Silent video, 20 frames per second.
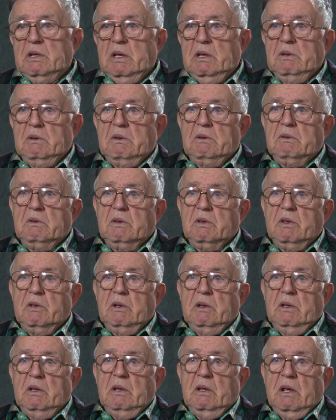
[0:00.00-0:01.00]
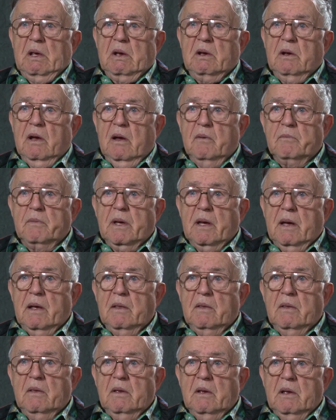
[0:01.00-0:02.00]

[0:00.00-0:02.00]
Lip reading: didn't get into any combat.